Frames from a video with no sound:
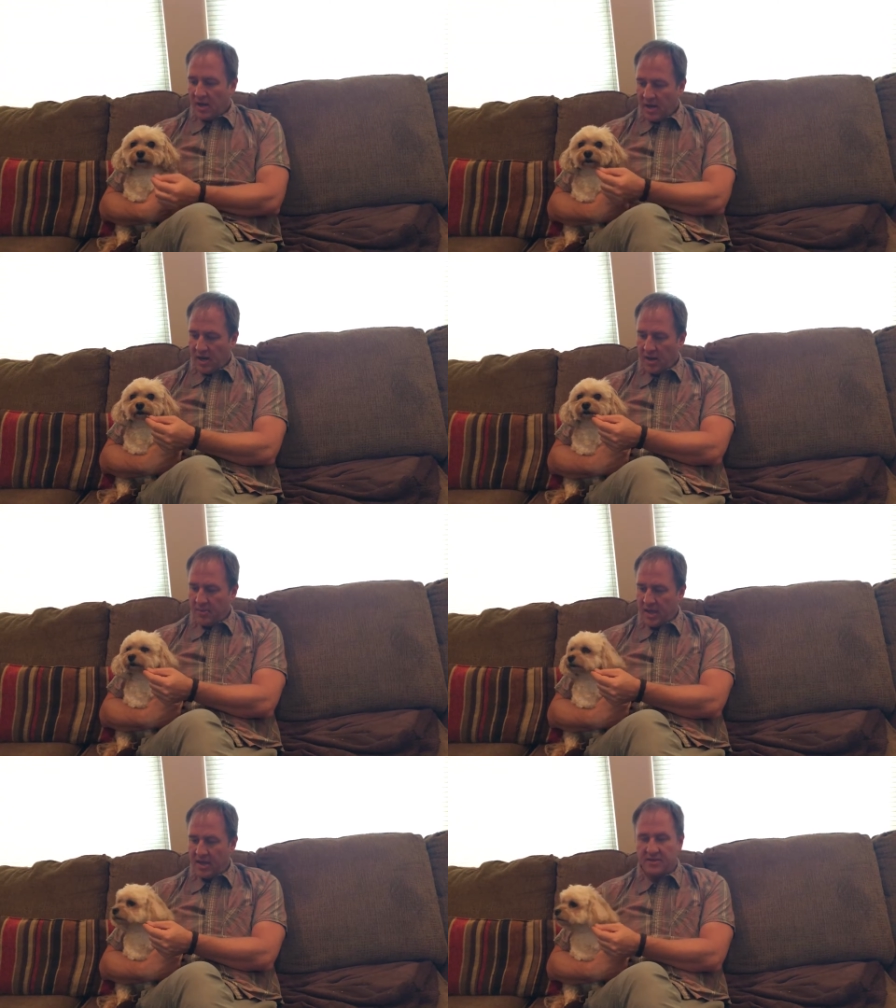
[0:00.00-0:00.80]

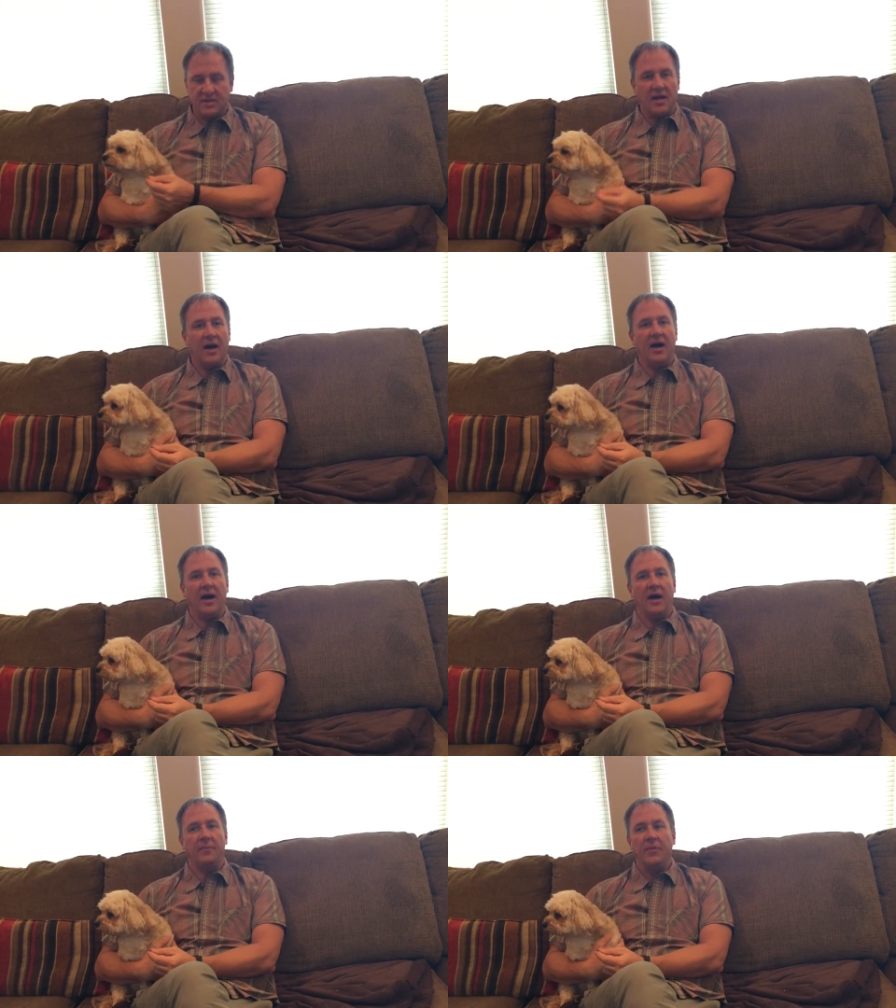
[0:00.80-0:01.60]
um, and
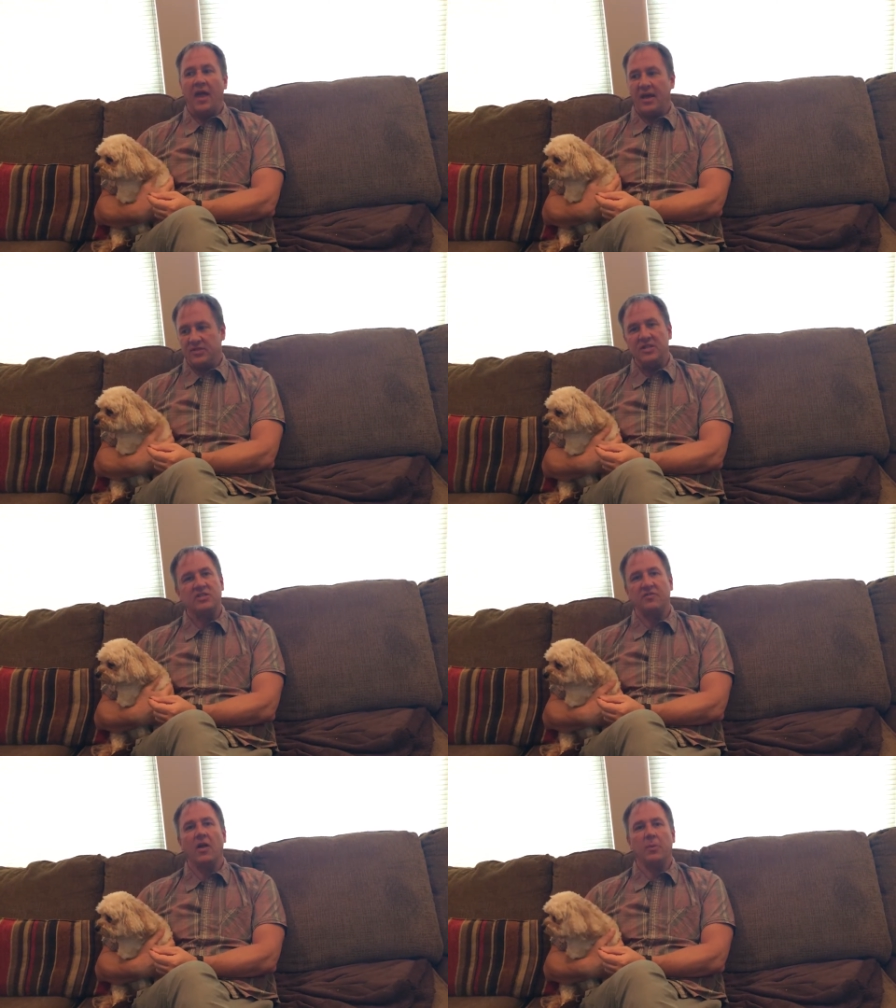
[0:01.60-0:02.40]
uh, as
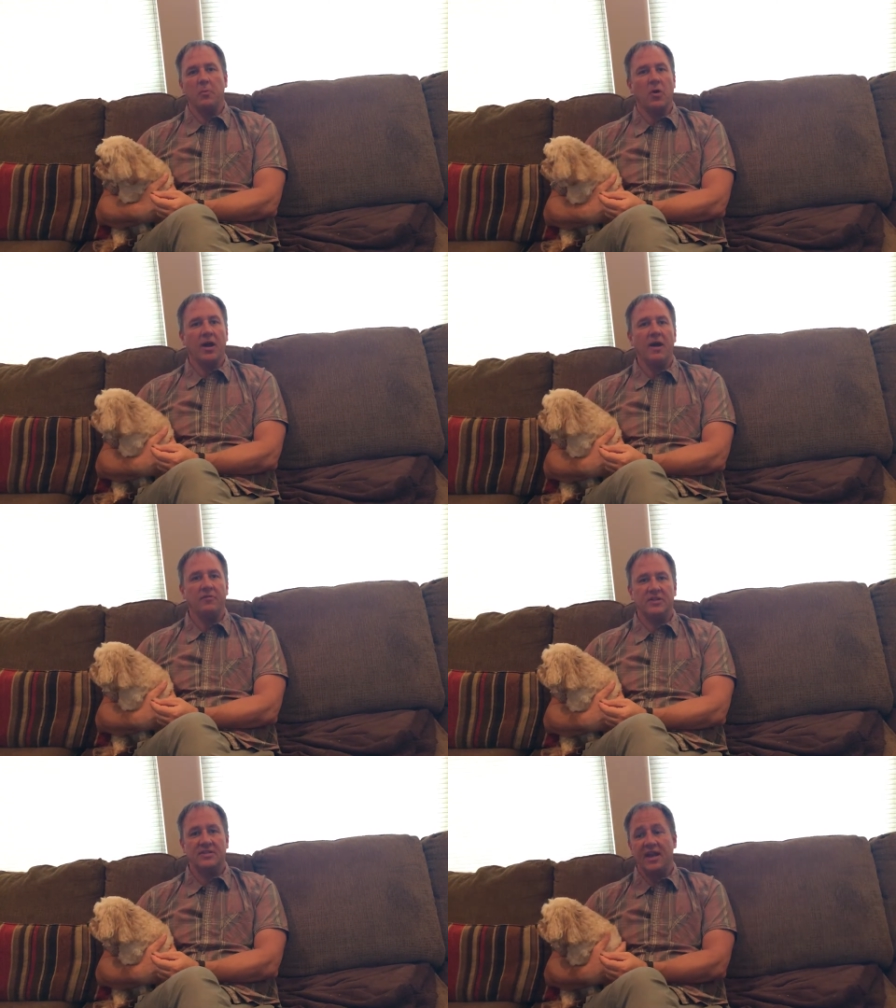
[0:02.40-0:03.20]
he's developing more confidence,